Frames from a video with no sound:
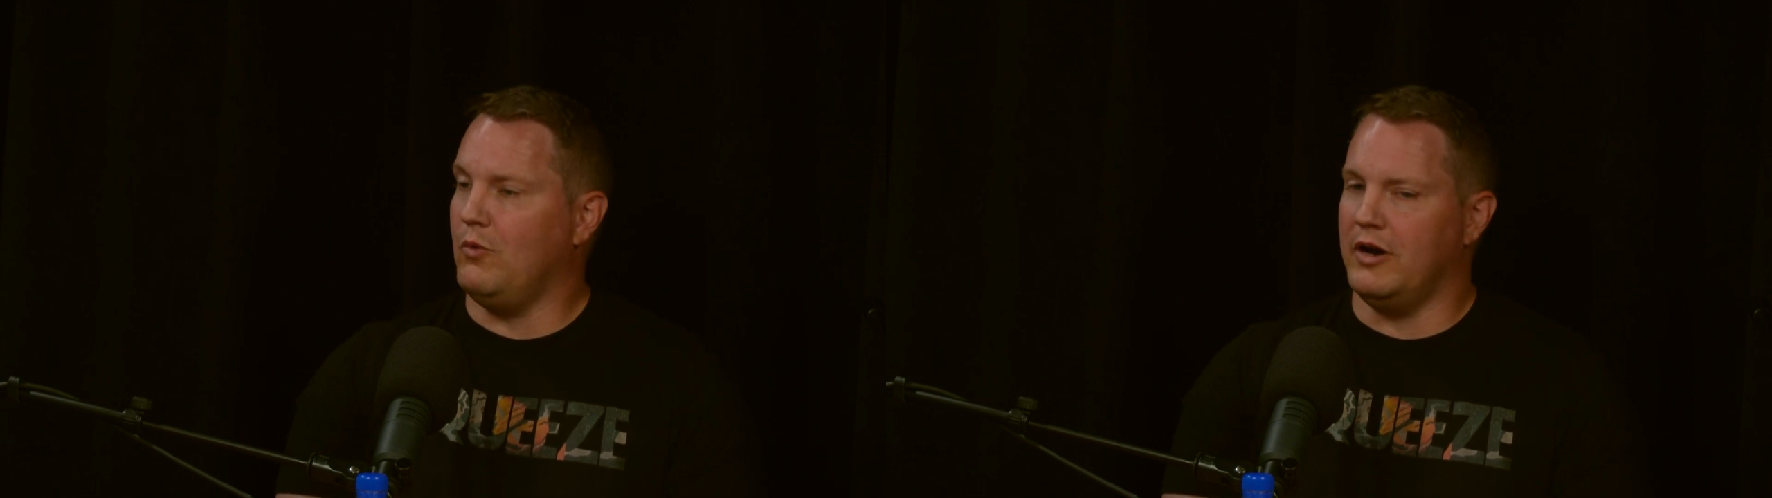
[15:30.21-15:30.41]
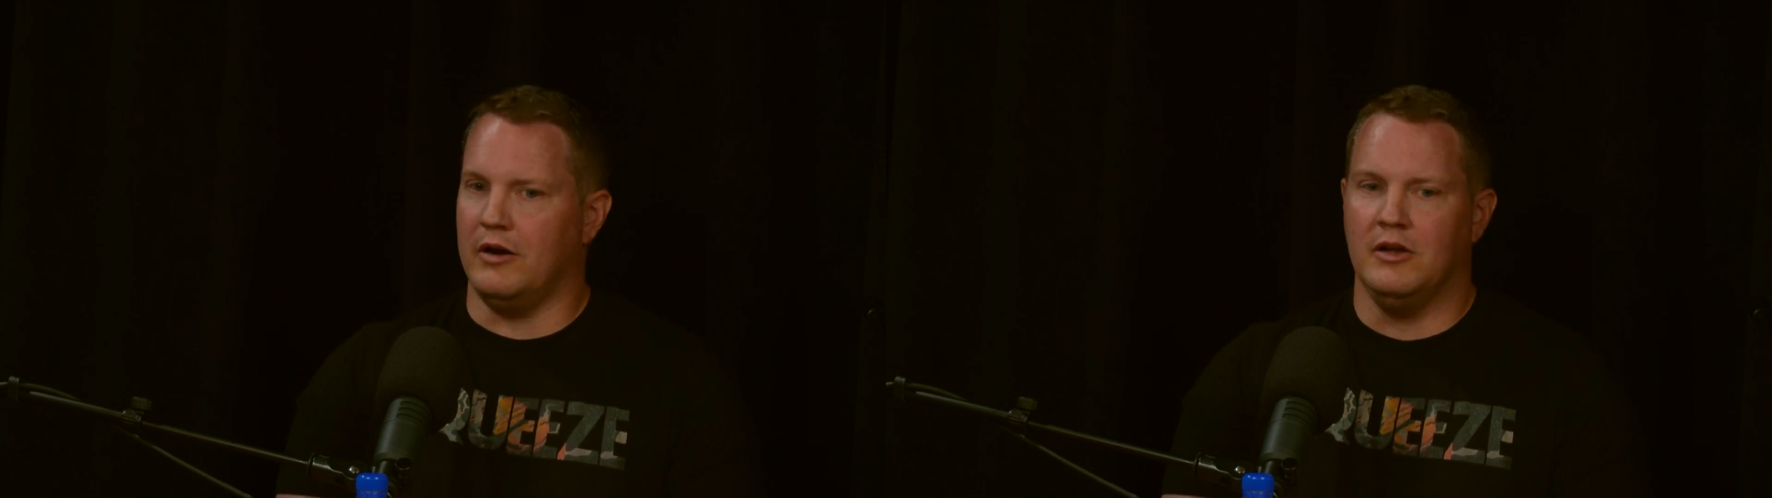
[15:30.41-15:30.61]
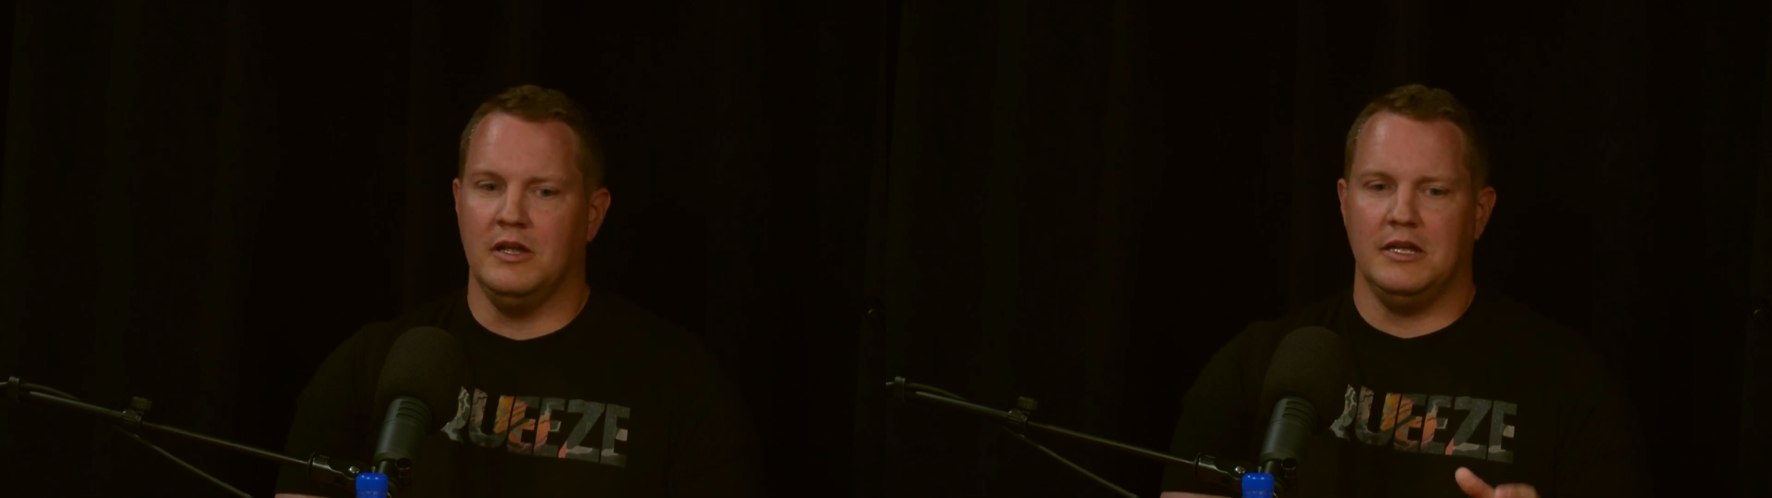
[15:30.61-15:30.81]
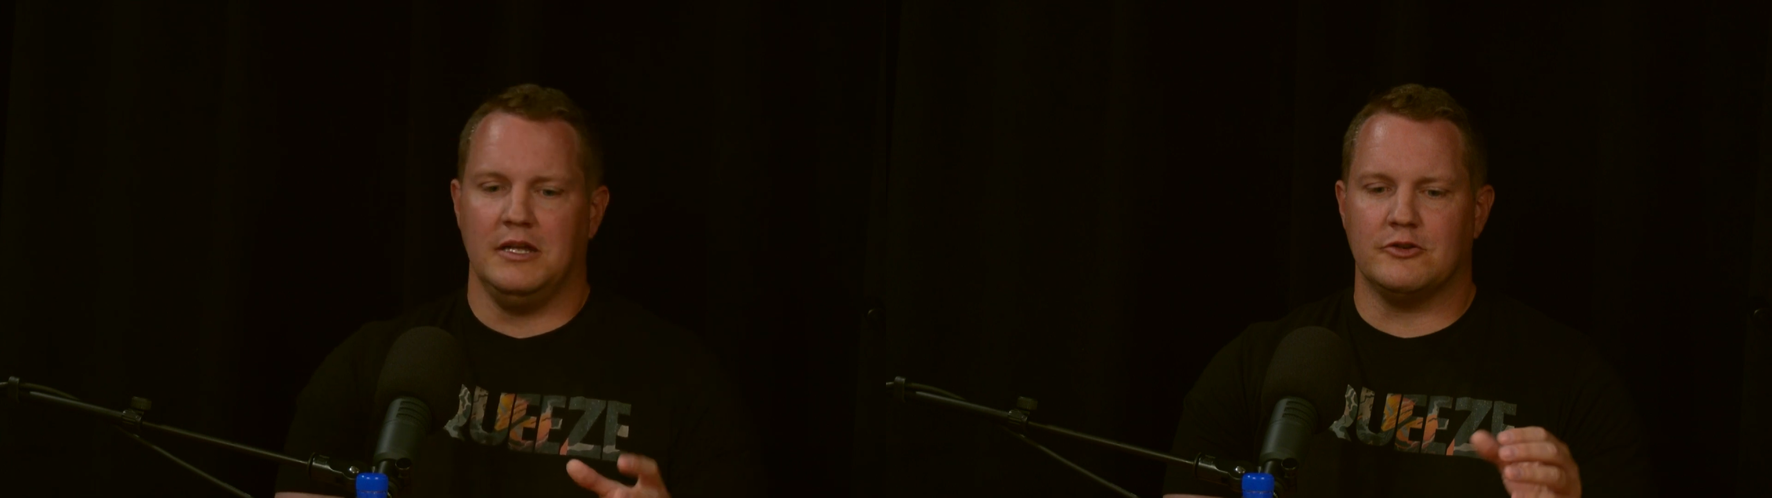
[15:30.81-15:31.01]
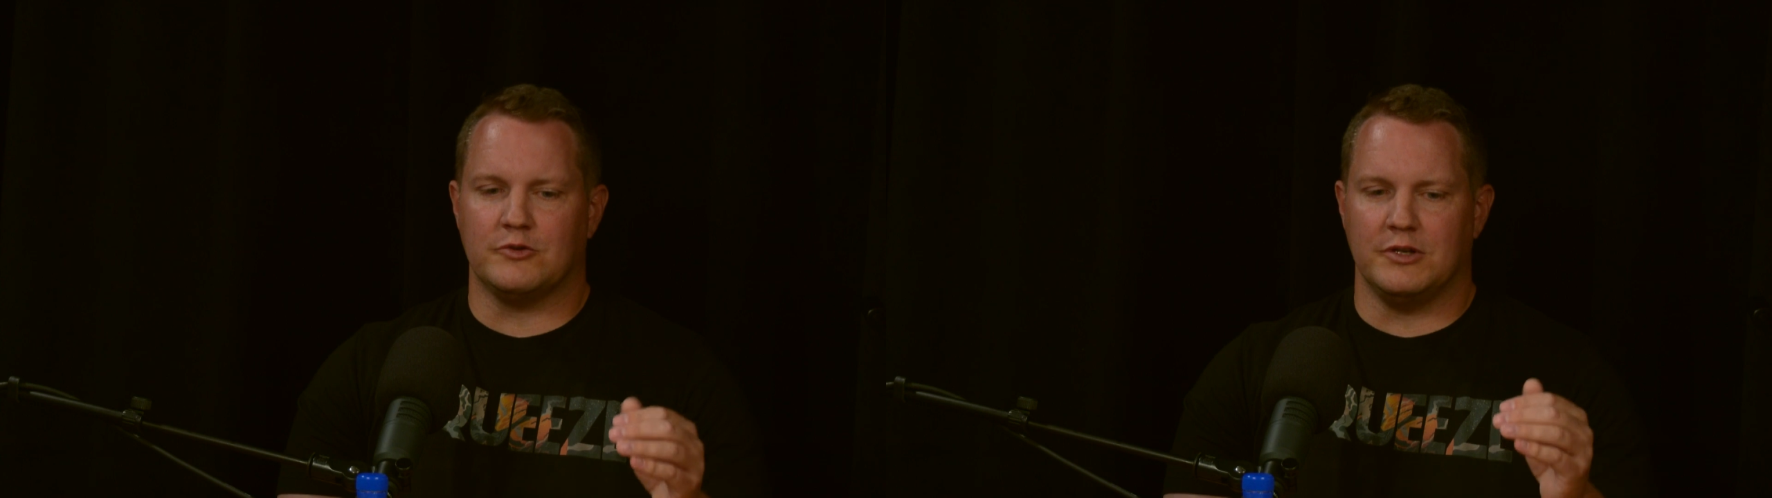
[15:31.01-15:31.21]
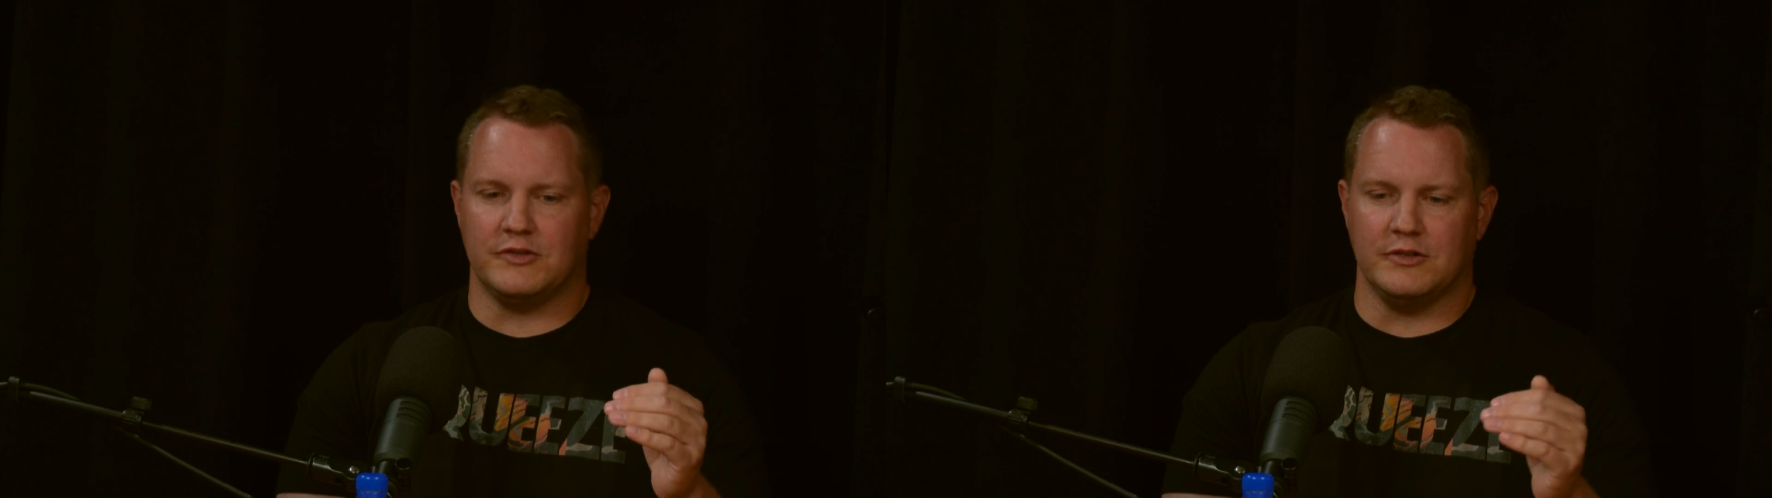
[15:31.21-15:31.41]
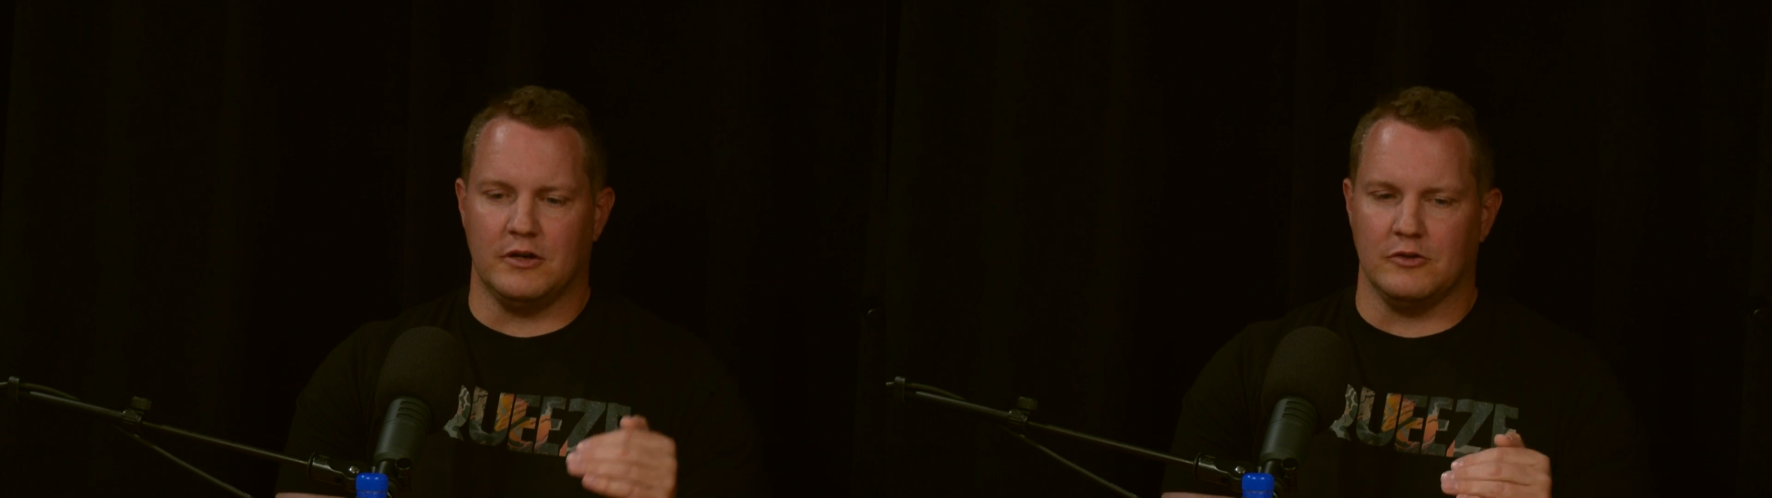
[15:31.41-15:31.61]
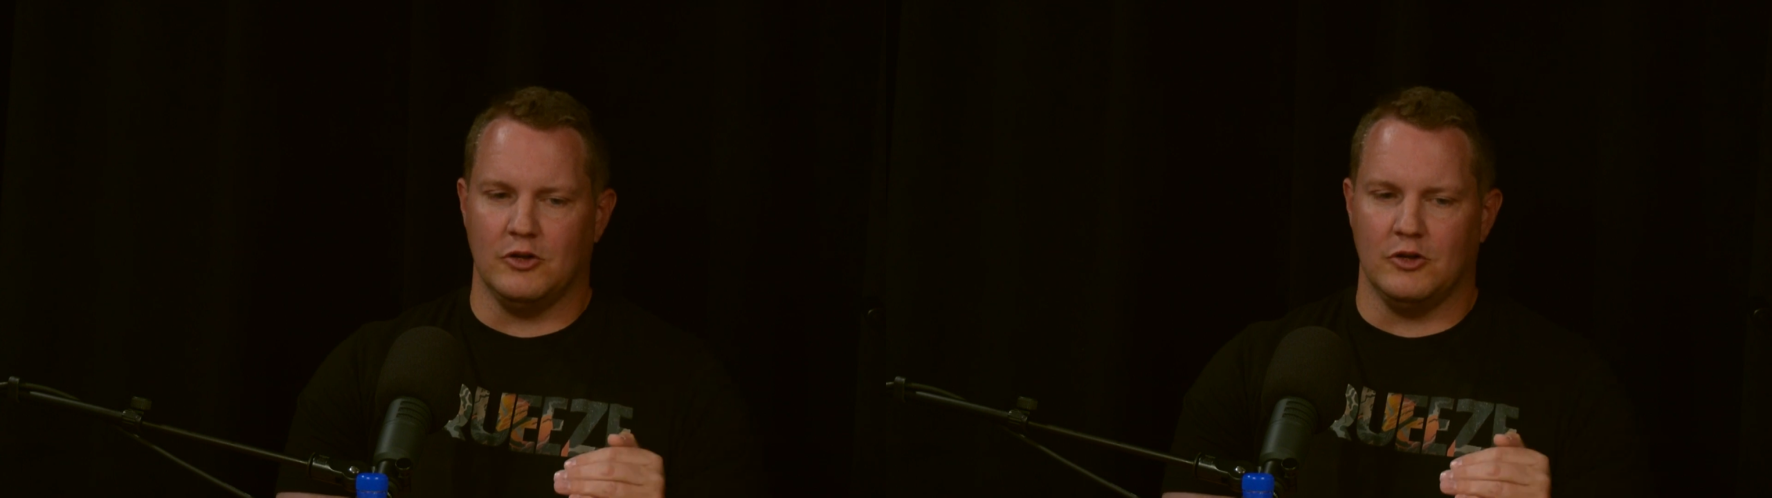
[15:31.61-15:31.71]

where interest rates still aren't